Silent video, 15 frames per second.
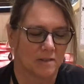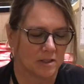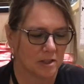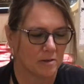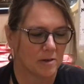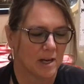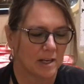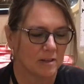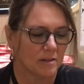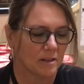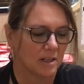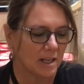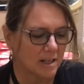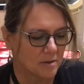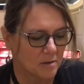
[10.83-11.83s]
for you in your
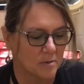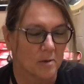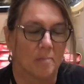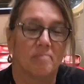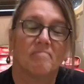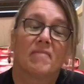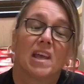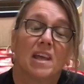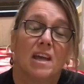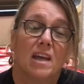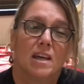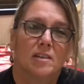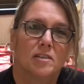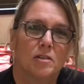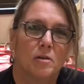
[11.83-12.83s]
classroom.
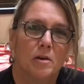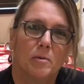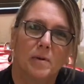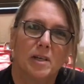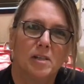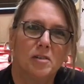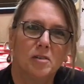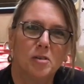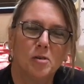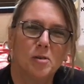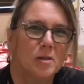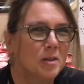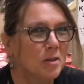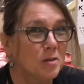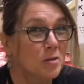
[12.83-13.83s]
So I wanted to do a
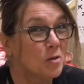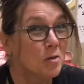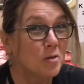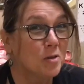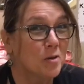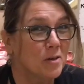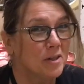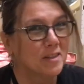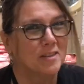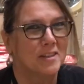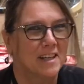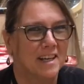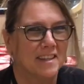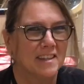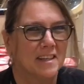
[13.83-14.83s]
little tutorial
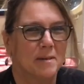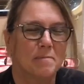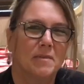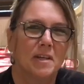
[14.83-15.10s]
on them.